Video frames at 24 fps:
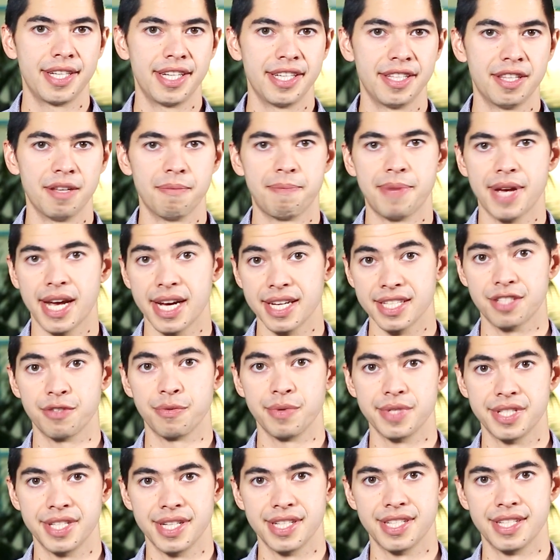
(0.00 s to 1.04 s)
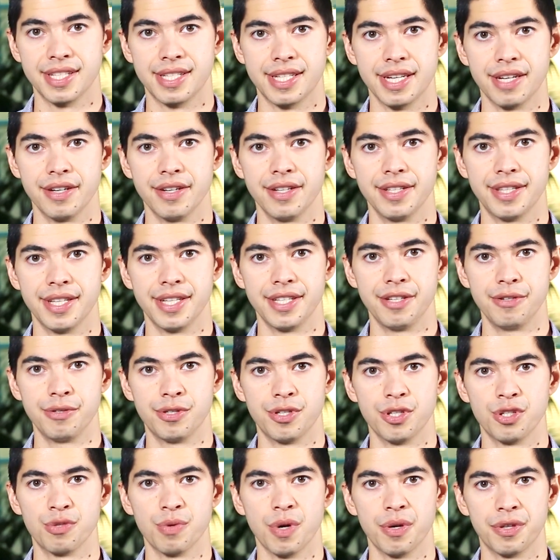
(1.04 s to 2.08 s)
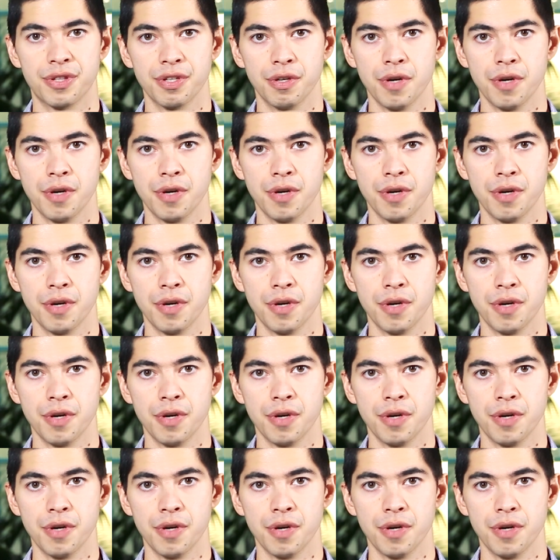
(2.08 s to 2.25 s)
in the past it was necessary that users wrote